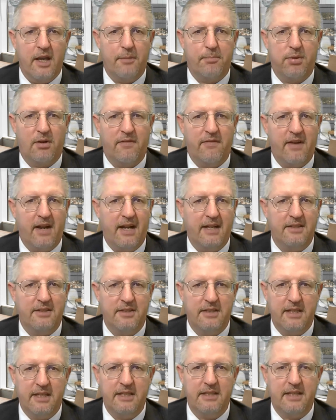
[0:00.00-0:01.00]
It
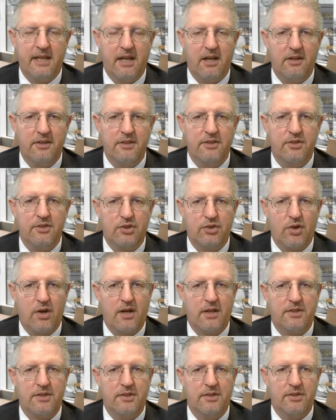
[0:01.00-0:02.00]
provides detailed
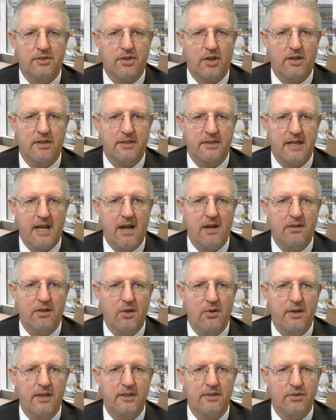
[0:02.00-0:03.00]
instructions on
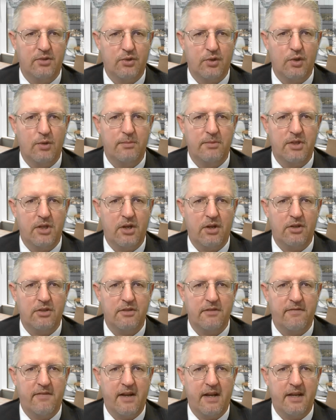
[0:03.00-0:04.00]
downloading Zoom to your
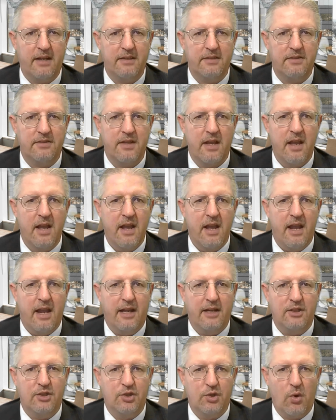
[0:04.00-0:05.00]
device
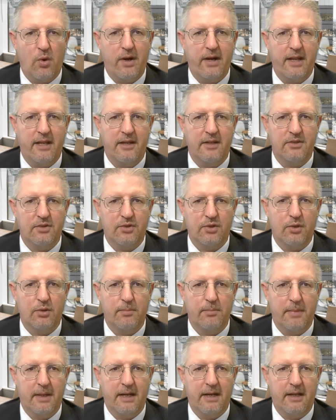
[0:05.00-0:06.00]
and joining a
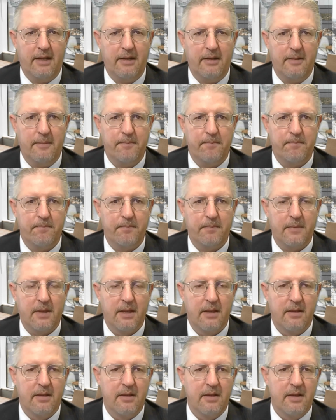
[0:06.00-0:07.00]
Zoom meeting.
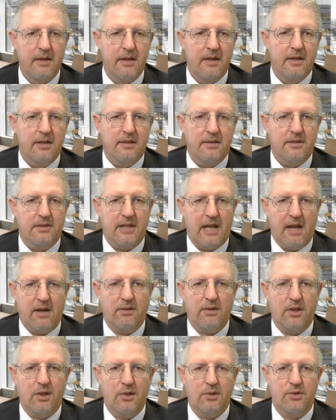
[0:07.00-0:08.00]

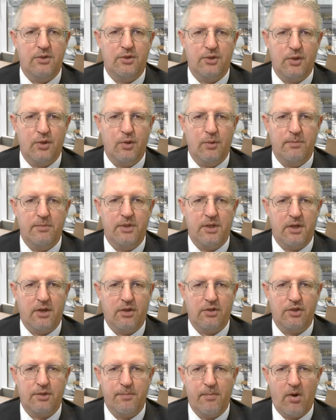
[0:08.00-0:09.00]
Download Zoom to
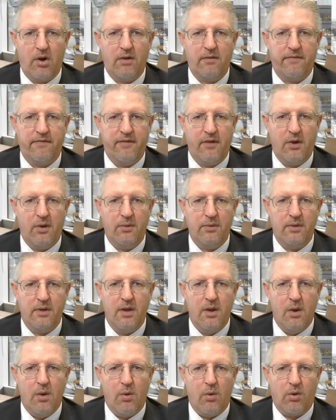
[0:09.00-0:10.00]
your smartphone
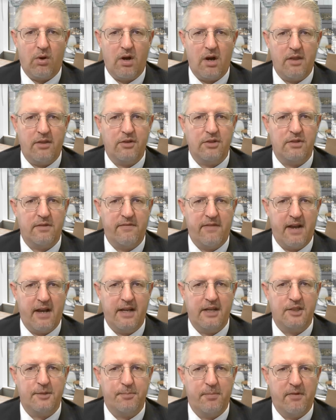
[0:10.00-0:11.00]
or other
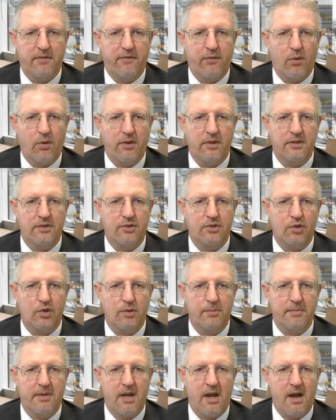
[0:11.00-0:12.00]
device before the
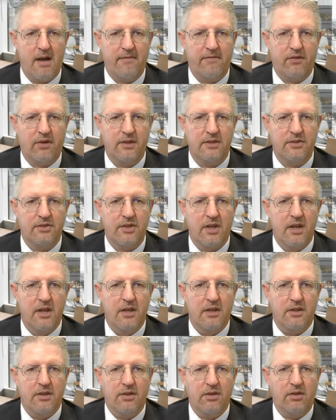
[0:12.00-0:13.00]
Zoom conference
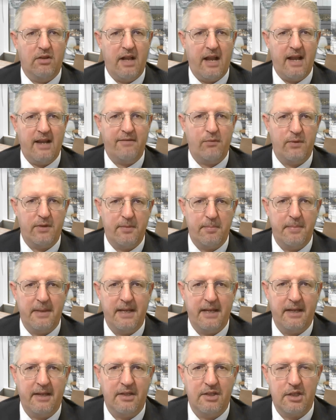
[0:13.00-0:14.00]
you'll have with
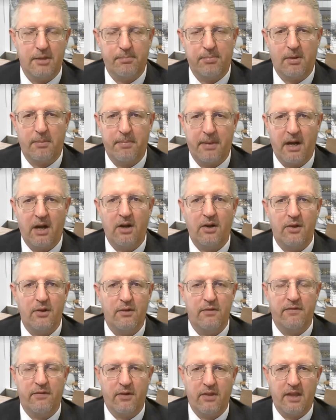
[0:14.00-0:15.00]
me to prepare
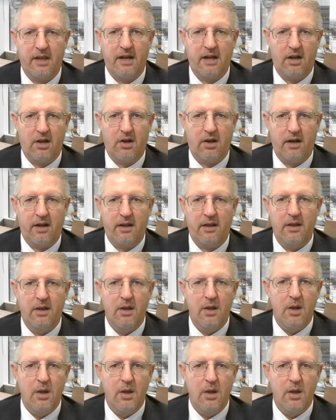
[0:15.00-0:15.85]
you for the hearing.